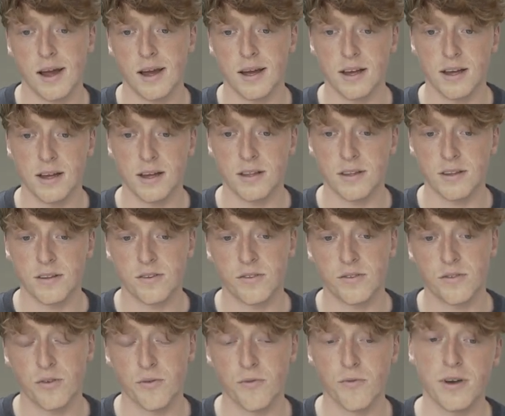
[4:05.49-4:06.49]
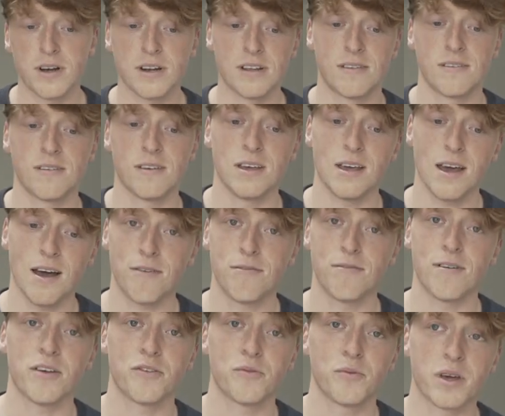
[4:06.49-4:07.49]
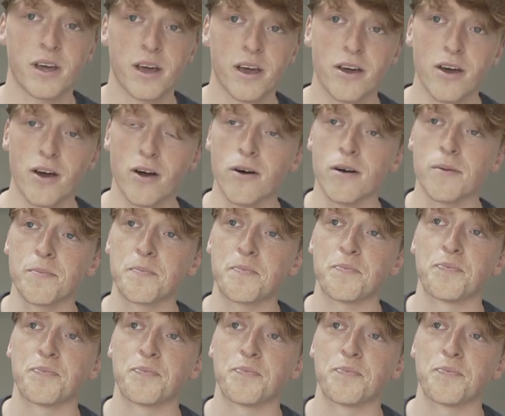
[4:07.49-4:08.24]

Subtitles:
and to really see how fast we could go.